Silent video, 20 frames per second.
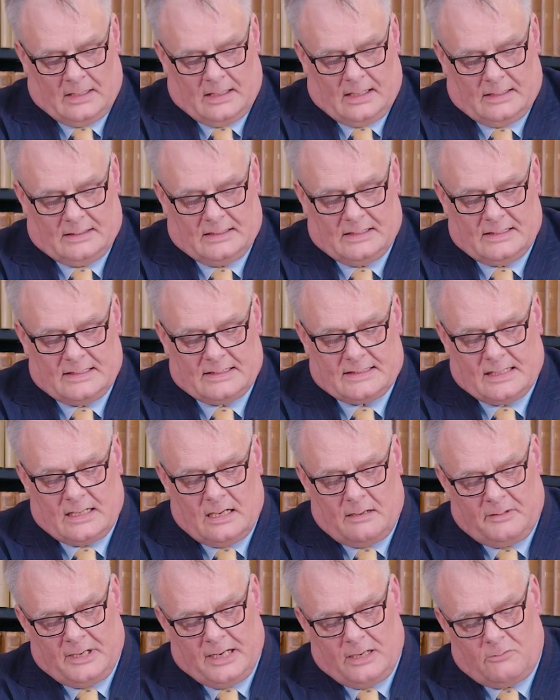And in
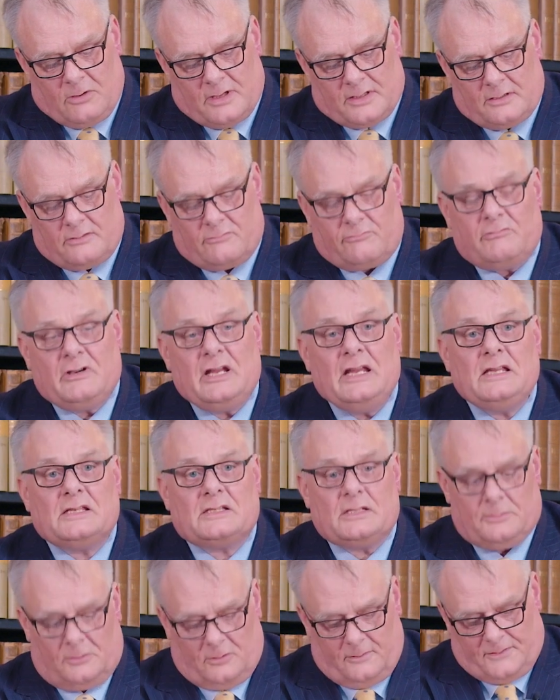determining whether
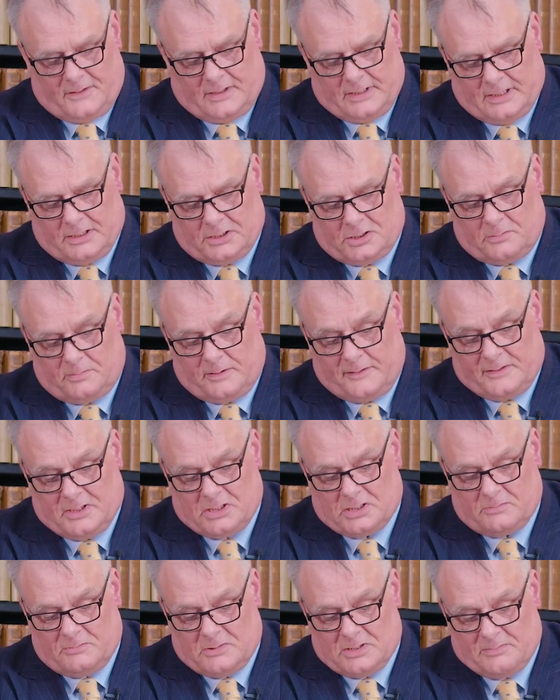reasonable financial
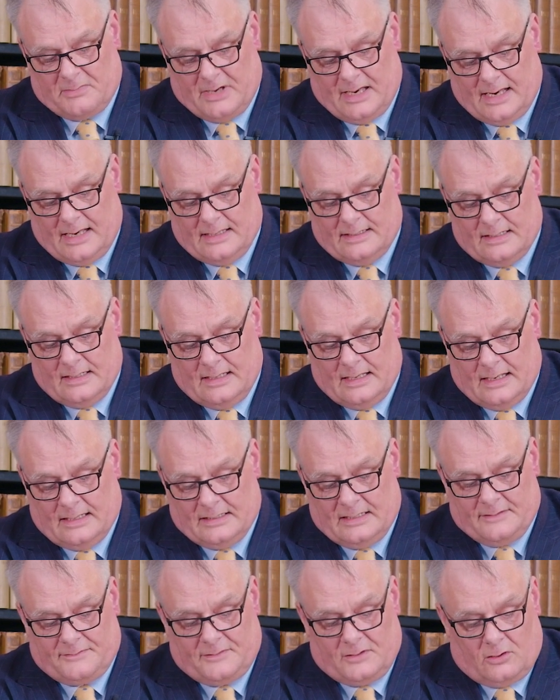provision was made,
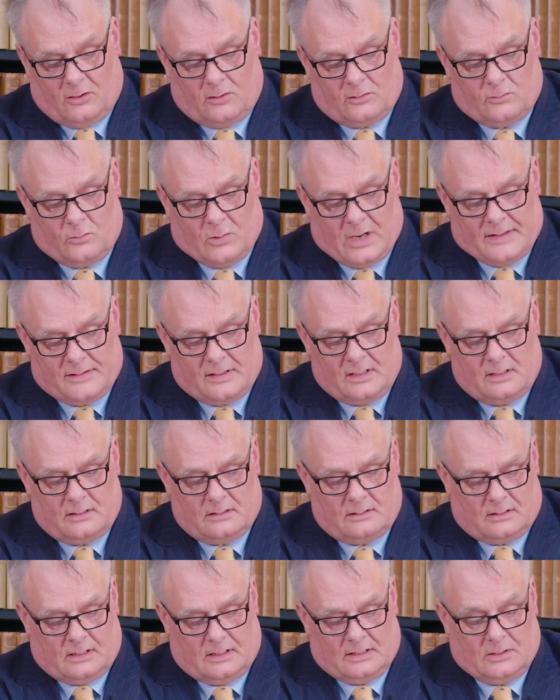and if not, whether
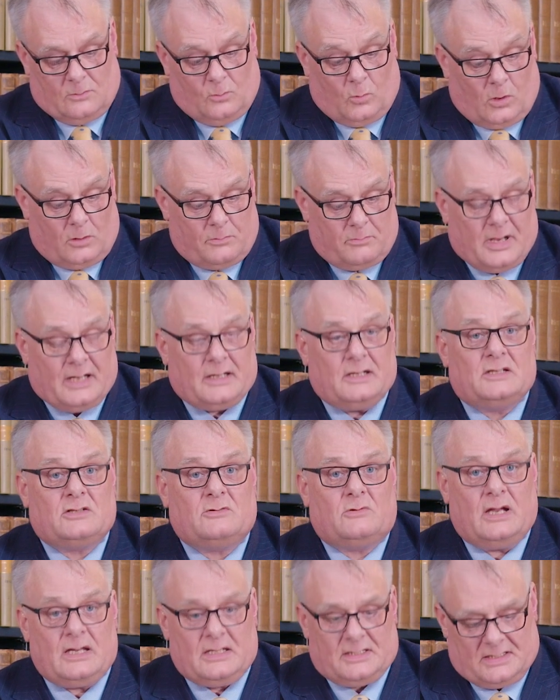and in what manner
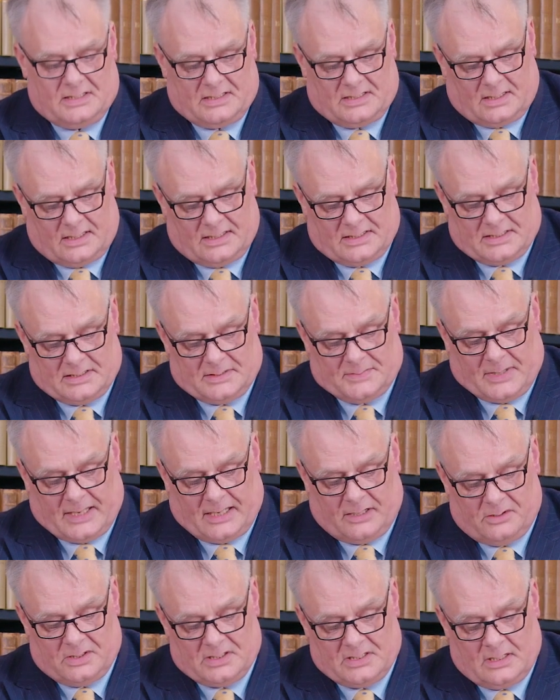to exercise its
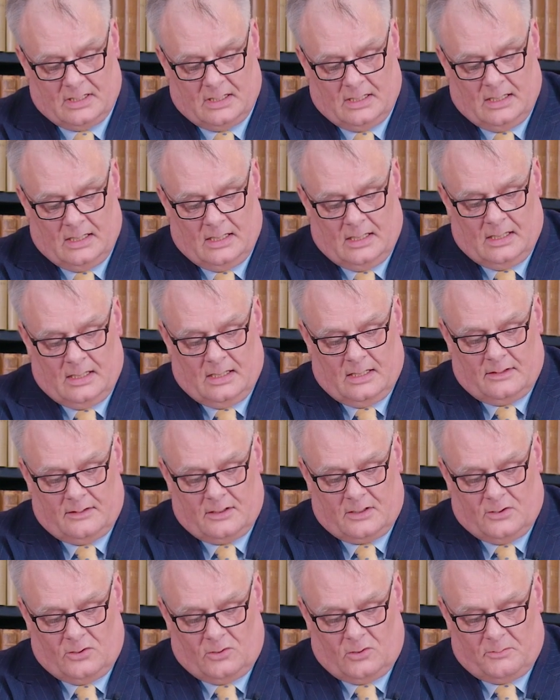powers,
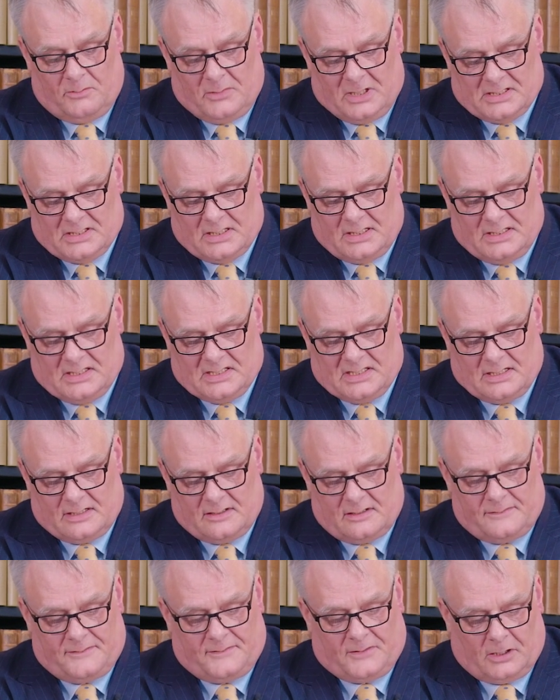the court must
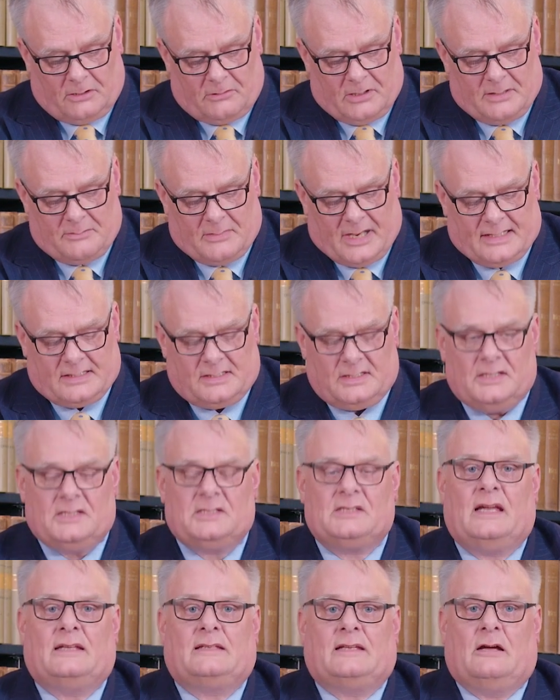consider the following matters
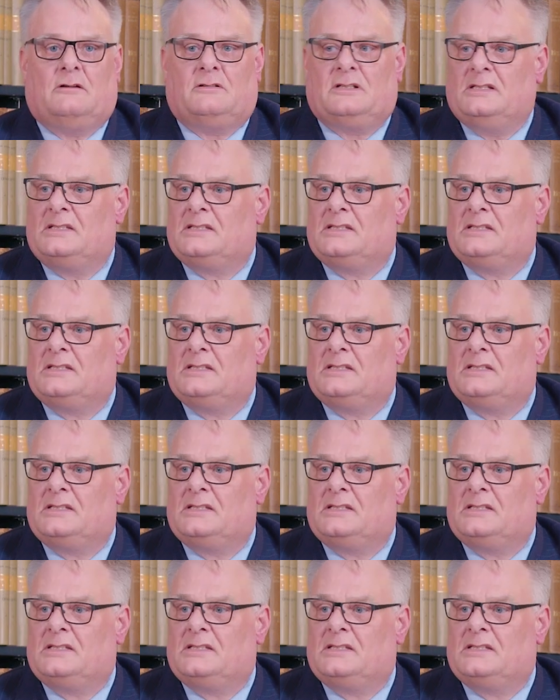set out in